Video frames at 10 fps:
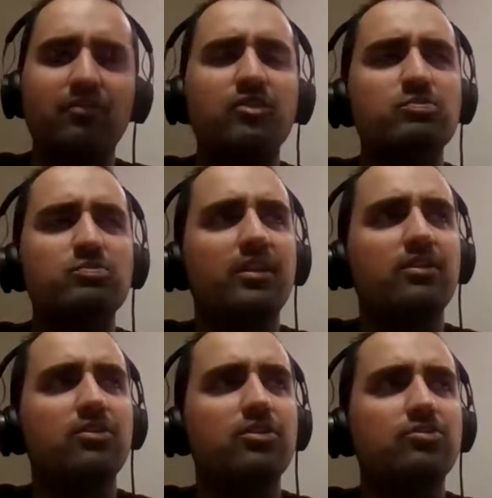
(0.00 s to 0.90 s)
finish playing
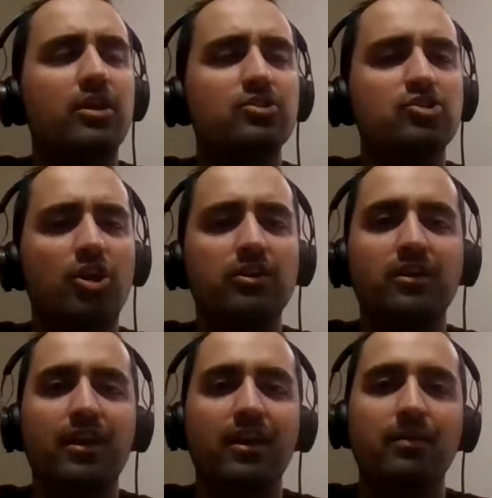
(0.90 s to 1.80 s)
the new
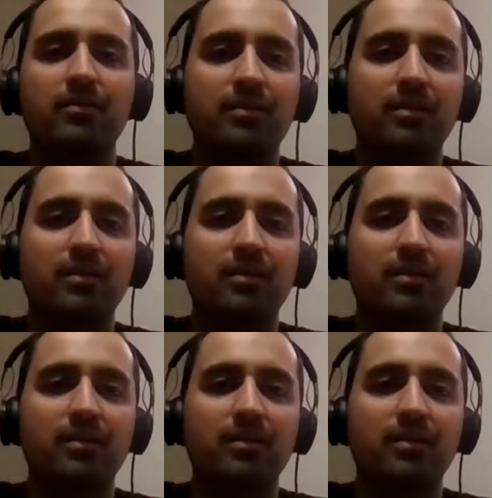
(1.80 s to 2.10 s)
Uncharted game.